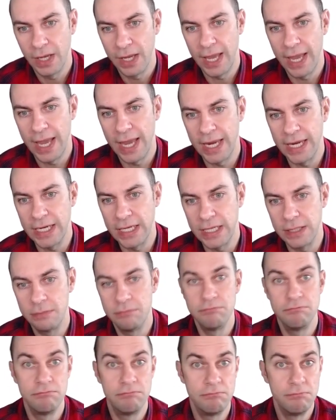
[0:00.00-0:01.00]
a
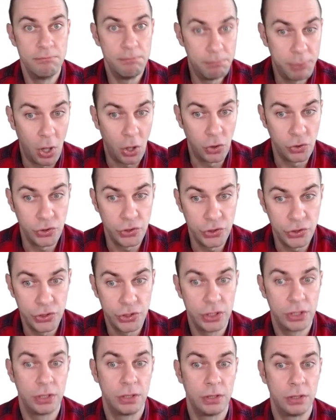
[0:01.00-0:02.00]

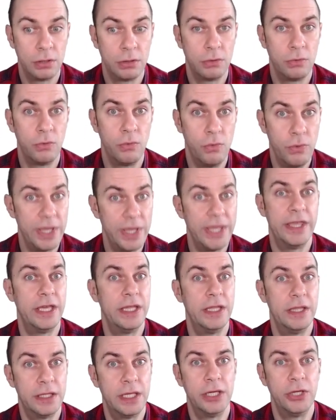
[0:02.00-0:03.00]
bond
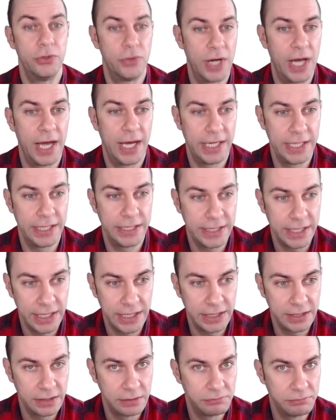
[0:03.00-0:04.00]
within the United
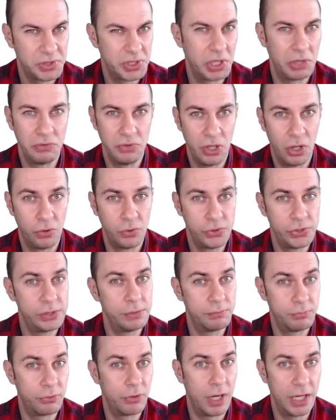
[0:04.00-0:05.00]
Kingdom. So no
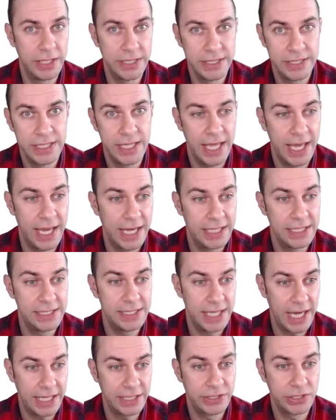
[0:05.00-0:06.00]
surprise there,
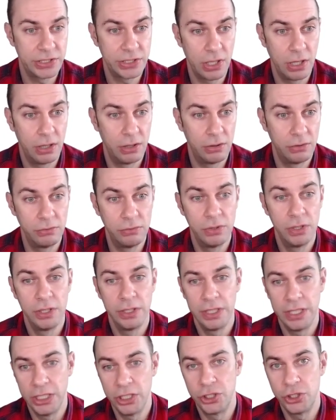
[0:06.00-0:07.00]
Tesco
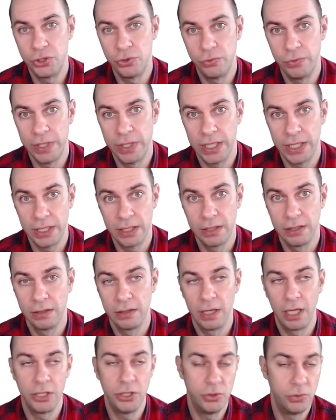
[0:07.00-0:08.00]
issuing,
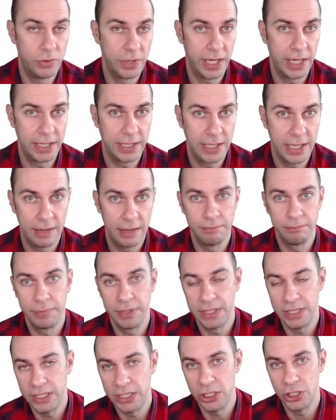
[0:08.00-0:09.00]
a UK
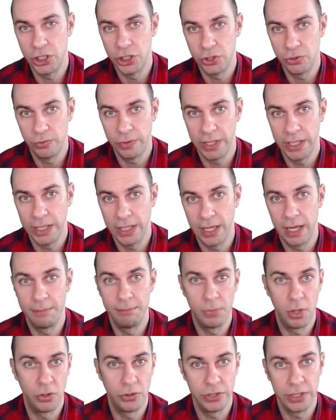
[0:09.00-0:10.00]
company issuing a
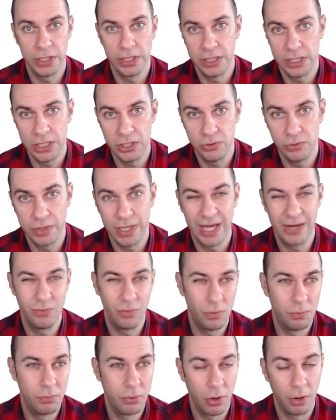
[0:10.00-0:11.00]
bond in the UK
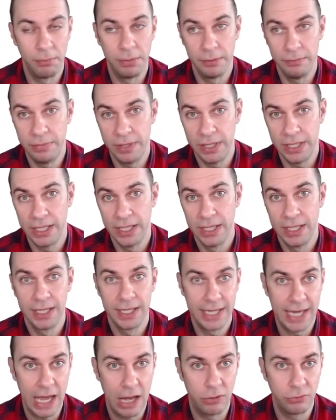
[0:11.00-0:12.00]
will probably
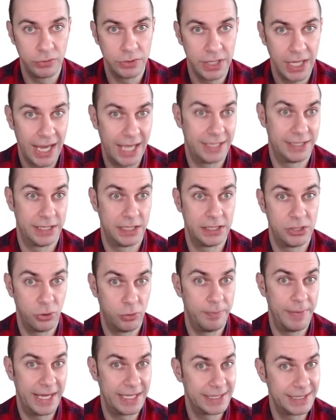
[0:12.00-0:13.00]
count as a
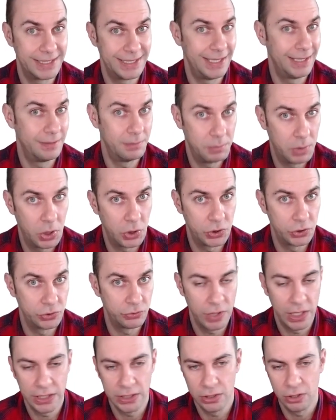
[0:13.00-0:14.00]
domestic bond,
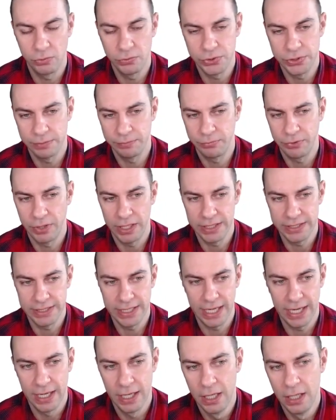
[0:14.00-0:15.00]
right? No surprise there.